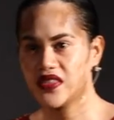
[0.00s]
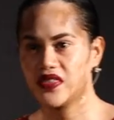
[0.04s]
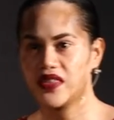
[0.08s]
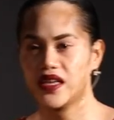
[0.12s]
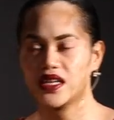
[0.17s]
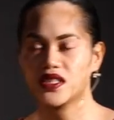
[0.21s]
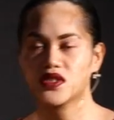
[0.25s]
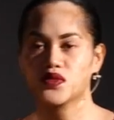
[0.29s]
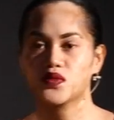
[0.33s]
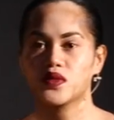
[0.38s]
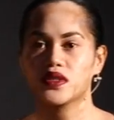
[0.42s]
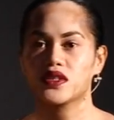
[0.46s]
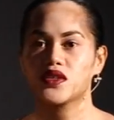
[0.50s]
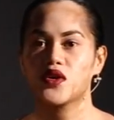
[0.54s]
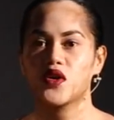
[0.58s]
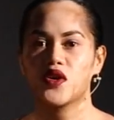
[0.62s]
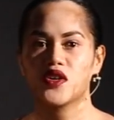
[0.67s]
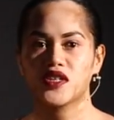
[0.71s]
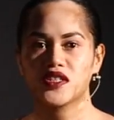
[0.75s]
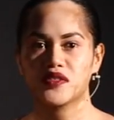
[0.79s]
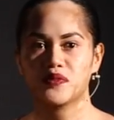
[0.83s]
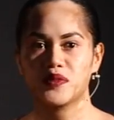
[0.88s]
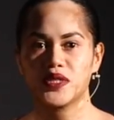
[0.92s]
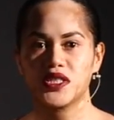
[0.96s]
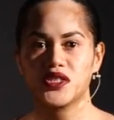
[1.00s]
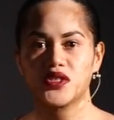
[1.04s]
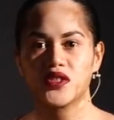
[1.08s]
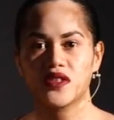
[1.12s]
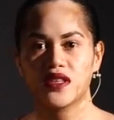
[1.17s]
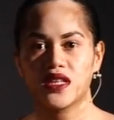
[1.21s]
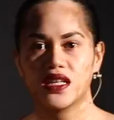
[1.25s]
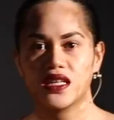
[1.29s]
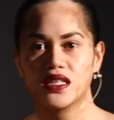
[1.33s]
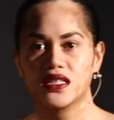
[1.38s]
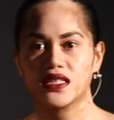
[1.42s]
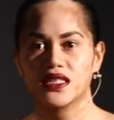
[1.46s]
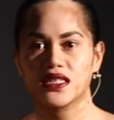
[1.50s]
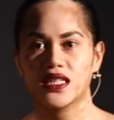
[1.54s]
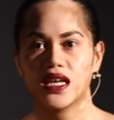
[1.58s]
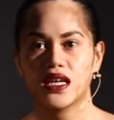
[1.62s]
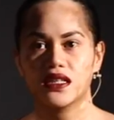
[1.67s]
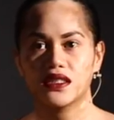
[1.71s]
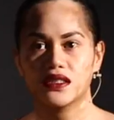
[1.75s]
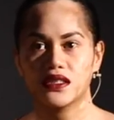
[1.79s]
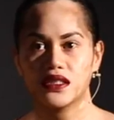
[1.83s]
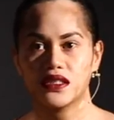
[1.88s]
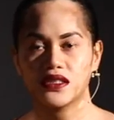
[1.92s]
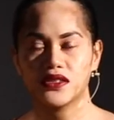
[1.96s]
that's what caused me to then
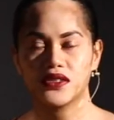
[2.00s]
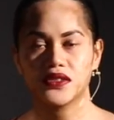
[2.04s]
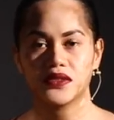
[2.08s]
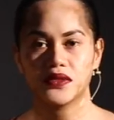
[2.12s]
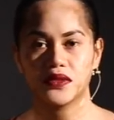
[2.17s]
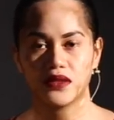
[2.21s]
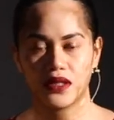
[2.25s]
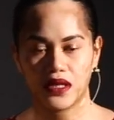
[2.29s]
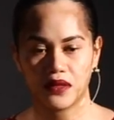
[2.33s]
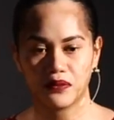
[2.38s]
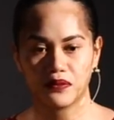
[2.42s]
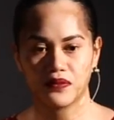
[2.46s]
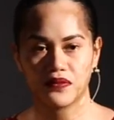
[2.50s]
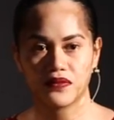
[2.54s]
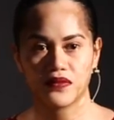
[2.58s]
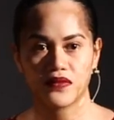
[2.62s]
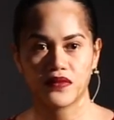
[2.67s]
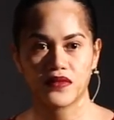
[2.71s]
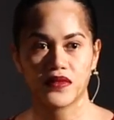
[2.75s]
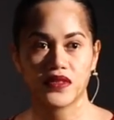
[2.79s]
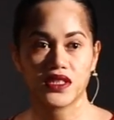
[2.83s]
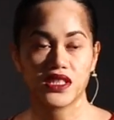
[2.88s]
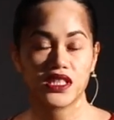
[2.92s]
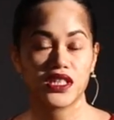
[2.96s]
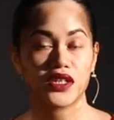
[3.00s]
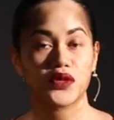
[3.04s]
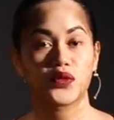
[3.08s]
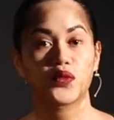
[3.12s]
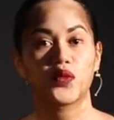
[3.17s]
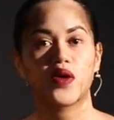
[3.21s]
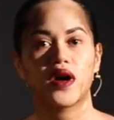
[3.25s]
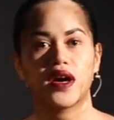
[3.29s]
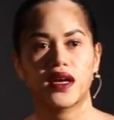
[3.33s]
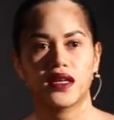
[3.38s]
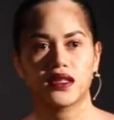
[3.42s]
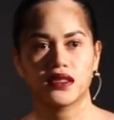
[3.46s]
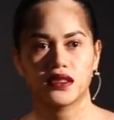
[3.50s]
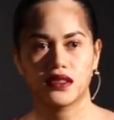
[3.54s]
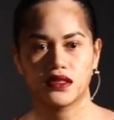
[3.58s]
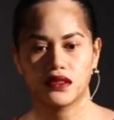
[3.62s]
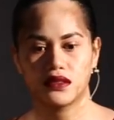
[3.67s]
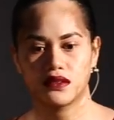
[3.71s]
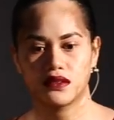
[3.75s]
starting to turn white.